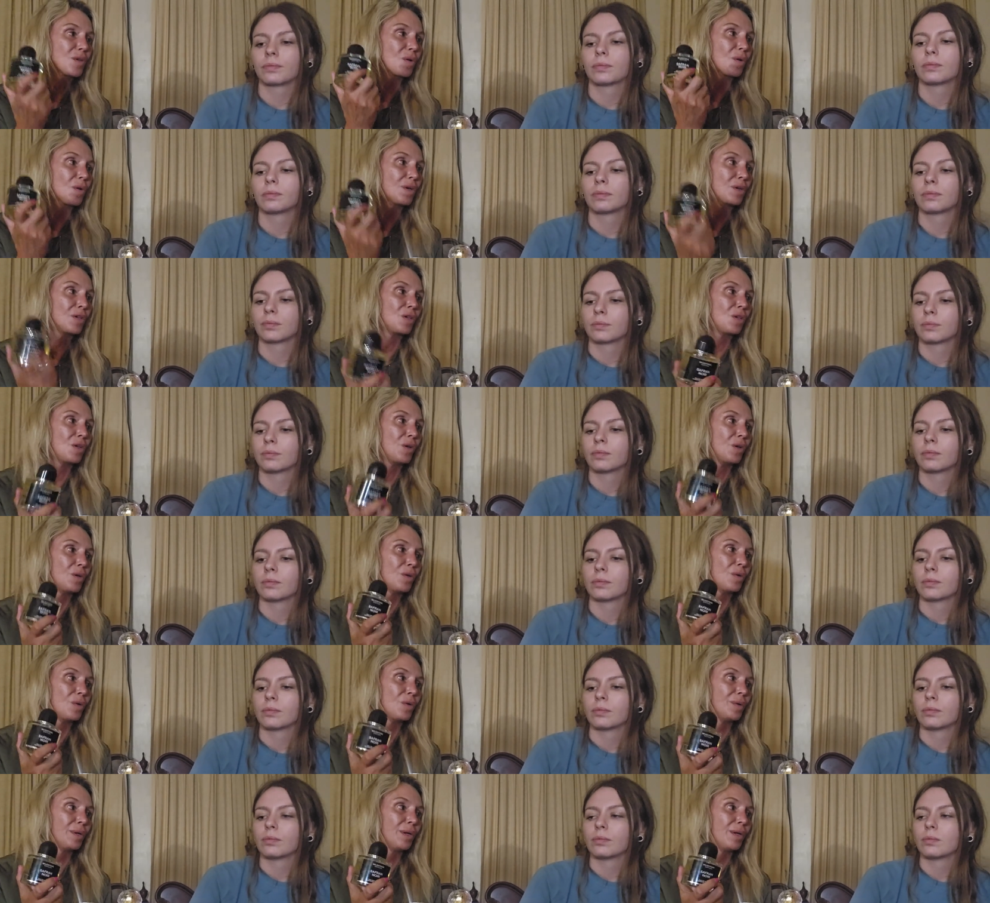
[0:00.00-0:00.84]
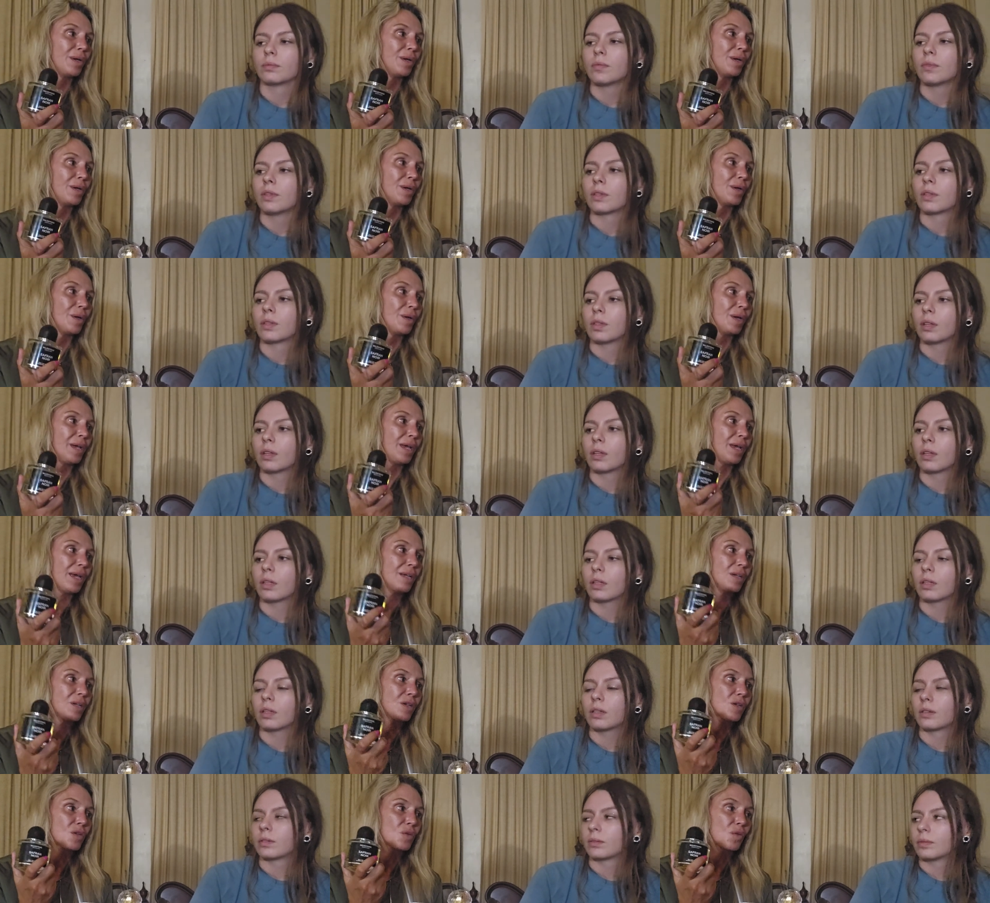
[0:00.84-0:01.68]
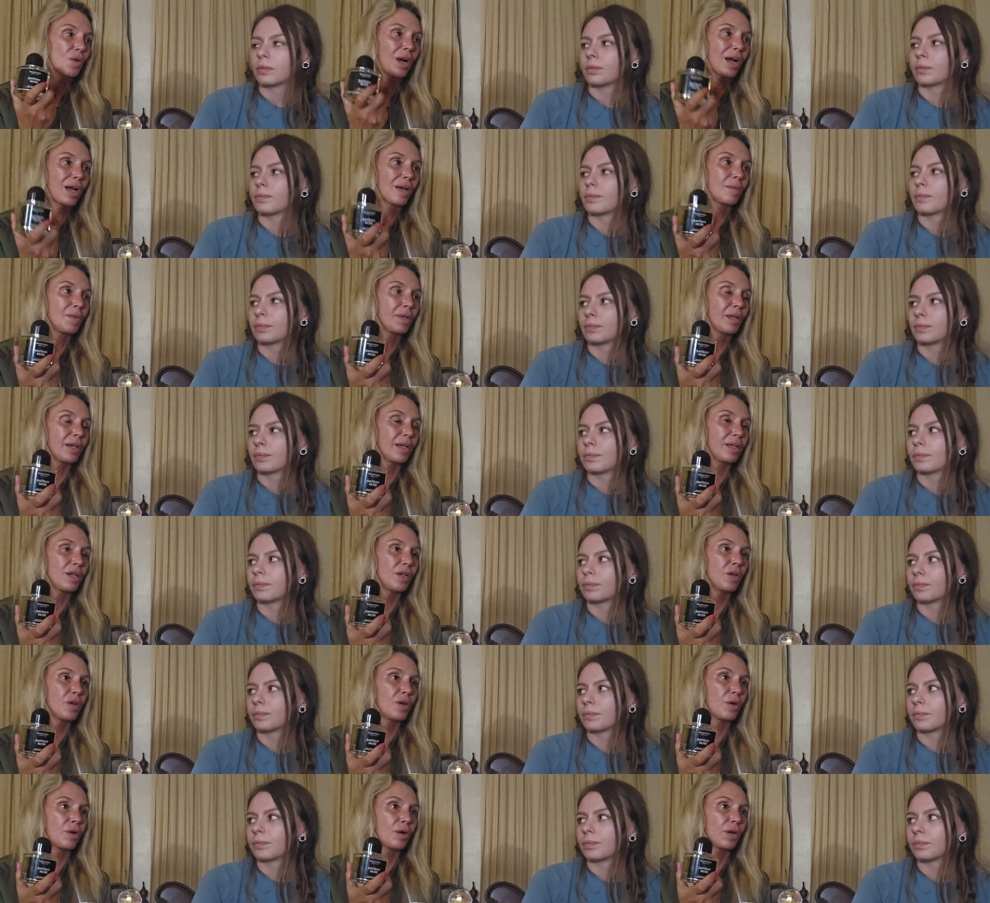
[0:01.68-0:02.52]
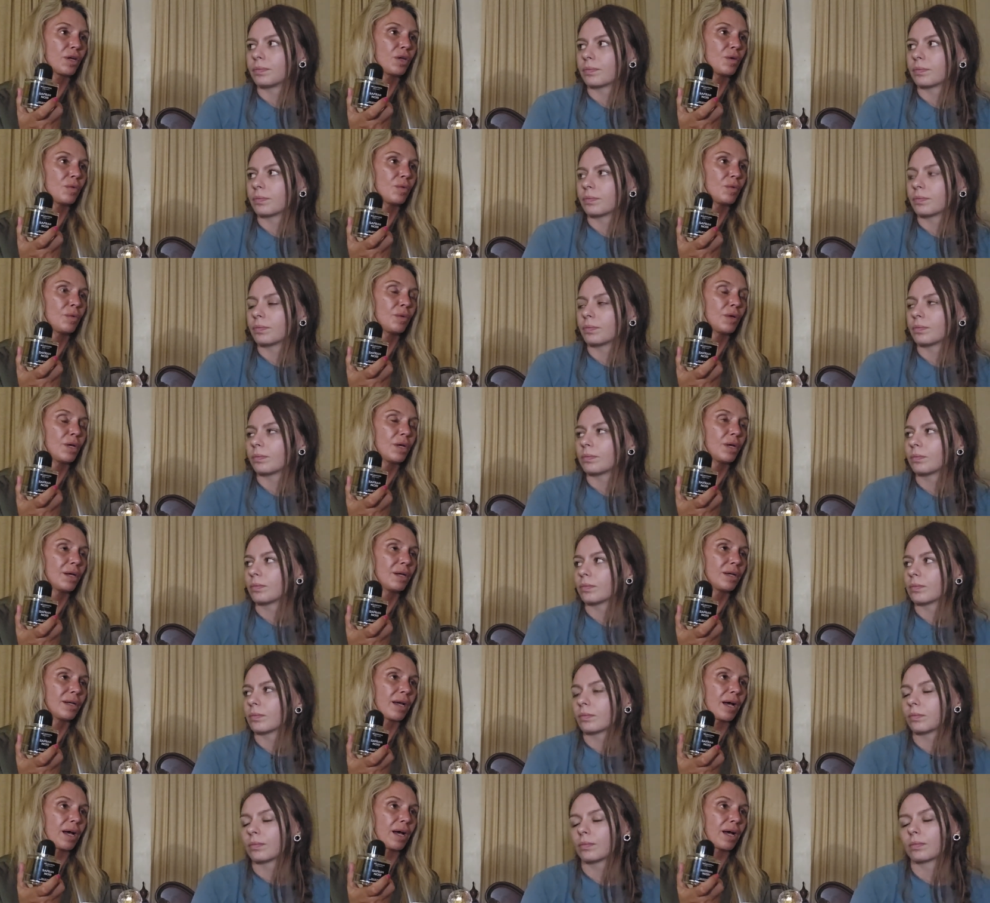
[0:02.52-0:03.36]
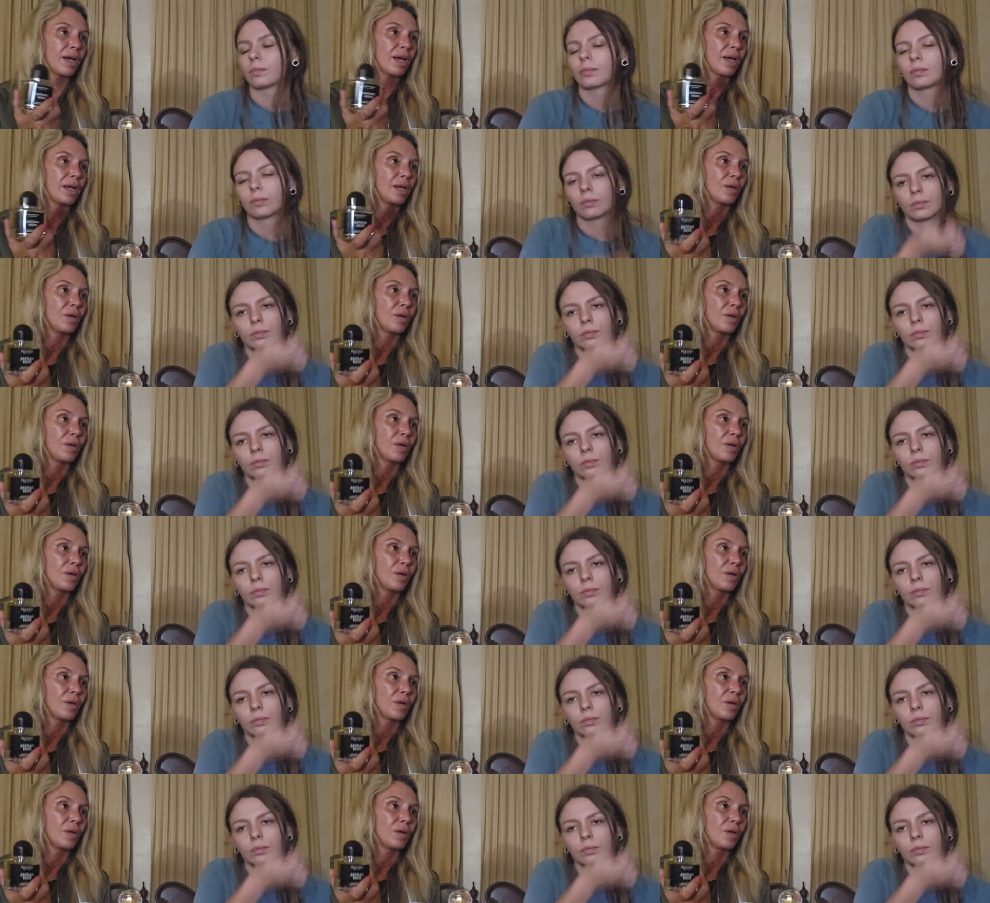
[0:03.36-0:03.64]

Speaker 1: on you. And describe like, you know, are you guy,